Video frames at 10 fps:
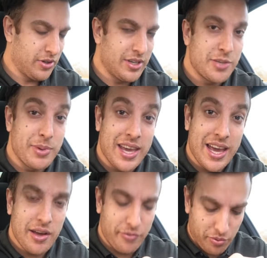I need to be
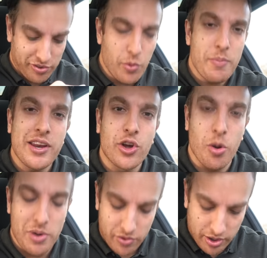careful. Someone made a
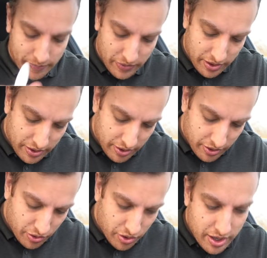comment, right,
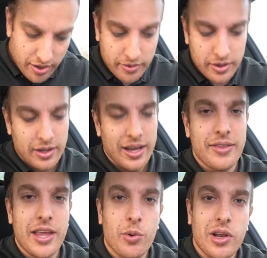on here,
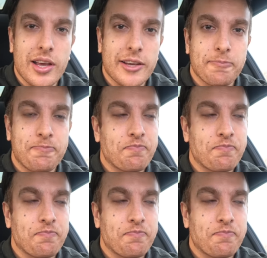and they were like,